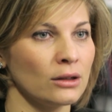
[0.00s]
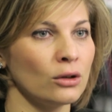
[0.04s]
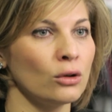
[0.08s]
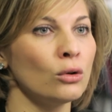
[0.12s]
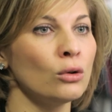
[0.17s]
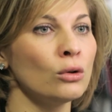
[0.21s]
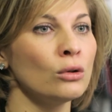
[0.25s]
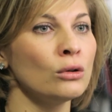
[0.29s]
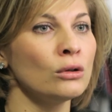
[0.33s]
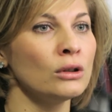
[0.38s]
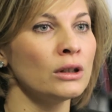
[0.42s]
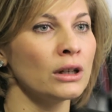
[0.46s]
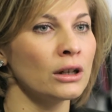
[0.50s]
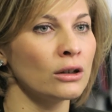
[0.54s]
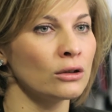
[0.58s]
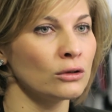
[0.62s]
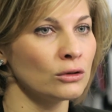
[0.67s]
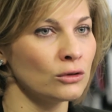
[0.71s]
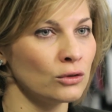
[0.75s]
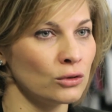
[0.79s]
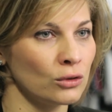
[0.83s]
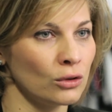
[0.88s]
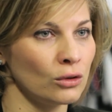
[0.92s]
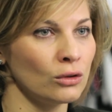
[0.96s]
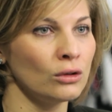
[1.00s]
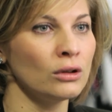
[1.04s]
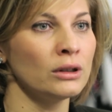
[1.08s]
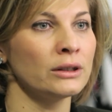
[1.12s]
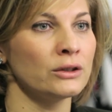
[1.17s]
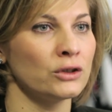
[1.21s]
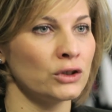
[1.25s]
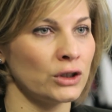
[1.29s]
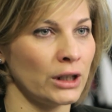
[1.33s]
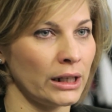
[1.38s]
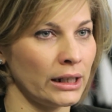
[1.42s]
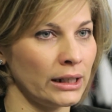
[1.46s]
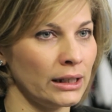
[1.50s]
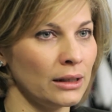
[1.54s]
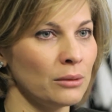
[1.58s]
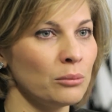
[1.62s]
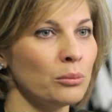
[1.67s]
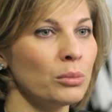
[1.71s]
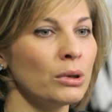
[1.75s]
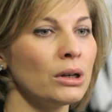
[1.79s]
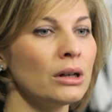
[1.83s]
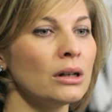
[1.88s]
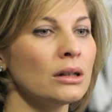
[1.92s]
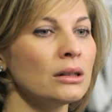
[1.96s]
all the control, the checking
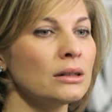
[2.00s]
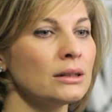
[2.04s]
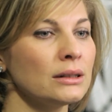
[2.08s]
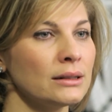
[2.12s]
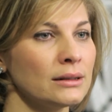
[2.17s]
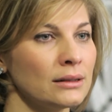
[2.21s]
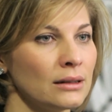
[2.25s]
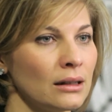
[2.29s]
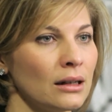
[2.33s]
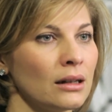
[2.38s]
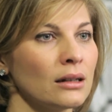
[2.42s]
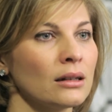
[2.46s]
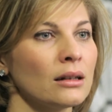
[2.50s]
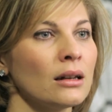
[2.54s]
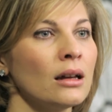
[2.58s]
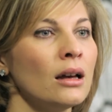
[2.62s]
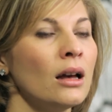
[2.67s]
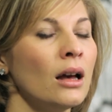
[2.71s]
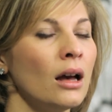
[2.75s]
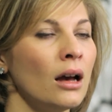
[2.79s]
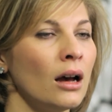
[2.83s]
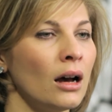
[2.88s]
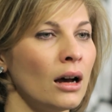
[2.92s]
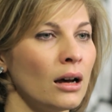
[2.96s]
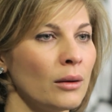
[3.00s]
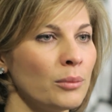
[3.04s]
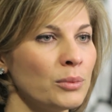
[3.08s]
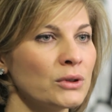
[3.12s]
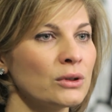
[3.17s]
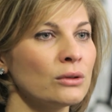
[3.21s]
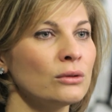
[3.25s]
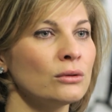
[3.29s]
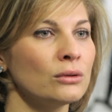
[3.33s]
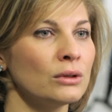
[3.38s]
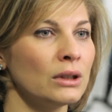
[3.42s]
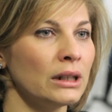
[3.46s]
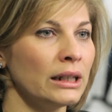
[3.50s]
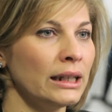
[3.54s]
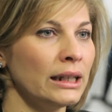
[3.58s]
part, is done absolutely